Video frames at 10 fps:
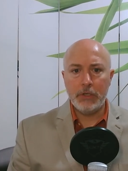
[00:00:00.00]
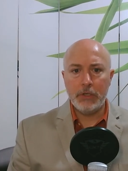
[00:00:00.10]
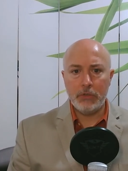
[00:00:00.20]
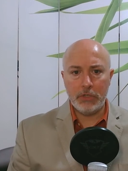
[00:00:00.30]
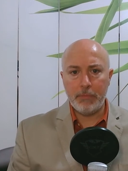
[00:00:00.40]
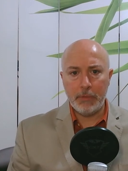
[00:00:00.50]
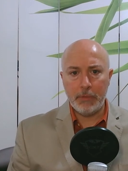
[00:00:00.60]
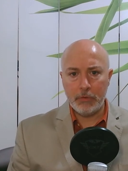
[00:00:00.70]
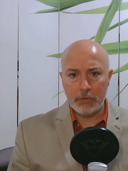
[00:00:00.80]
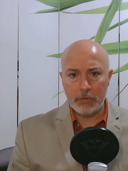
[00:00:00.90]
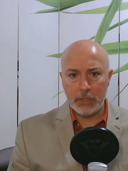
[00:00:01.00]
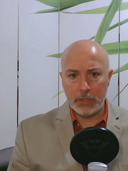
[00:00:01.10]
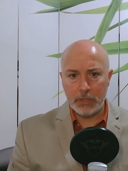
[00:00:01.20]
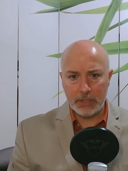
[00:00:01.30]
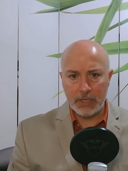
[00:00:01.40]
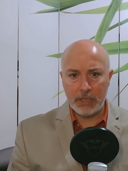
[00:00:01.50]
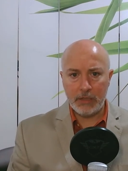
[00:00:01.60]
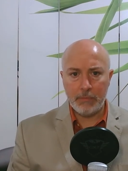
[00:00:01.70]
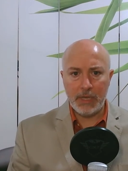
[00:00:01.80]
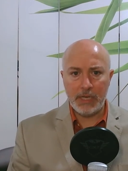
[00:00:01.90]
Giuseppe Pontiggia
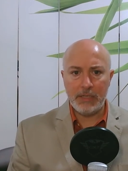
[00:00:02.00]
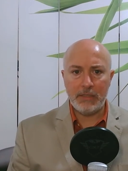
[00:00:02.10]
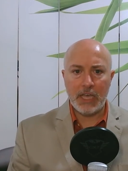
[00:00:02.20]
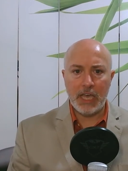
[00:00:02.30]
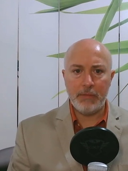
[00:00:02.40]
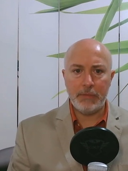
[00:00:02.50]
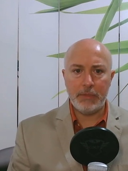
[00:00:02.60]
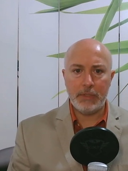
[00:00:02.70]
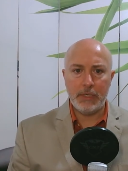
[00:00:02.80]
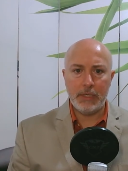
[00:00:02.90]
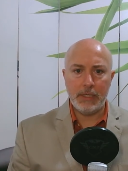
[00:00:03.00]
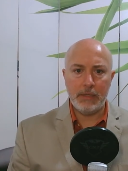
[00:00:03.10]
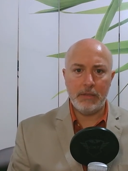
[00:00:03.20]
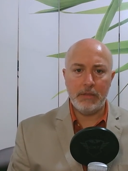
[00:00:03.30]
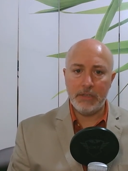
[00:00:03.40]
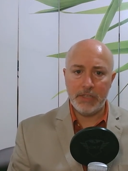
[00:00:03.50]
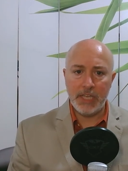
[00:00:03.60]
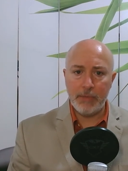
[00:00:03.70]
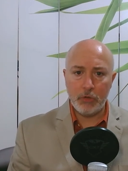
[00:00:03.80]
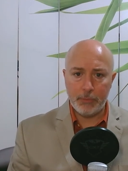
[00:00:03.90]
said many times the
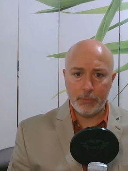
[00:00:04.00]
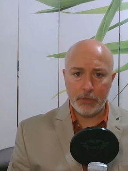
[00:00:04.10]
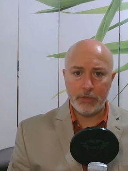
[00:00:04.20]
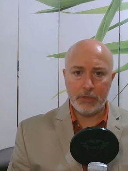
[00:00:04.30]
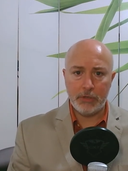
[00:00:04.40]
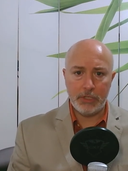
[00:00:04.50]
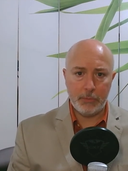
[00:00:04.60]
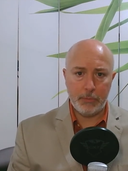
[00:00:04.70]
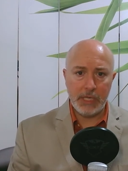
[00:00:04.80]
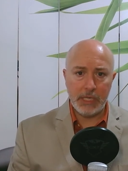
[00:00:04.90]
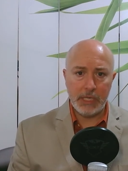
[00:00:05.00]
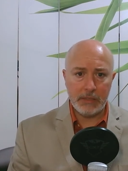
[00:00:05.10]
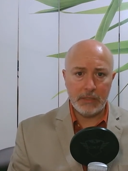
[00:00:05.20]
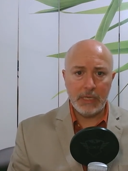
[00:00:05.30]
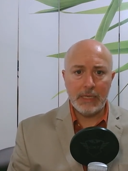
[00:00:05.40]
disabled person is pitied